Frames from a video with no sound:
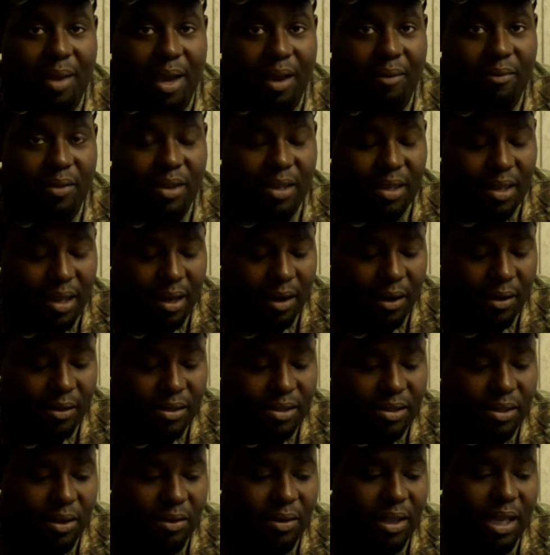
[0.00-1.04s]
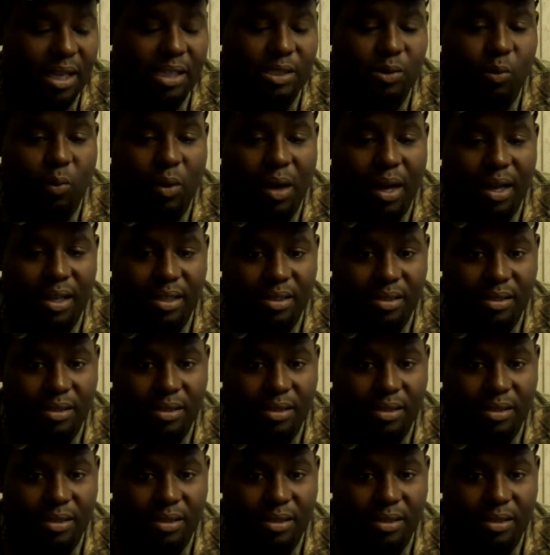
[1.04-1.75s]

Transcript: every year. So that's why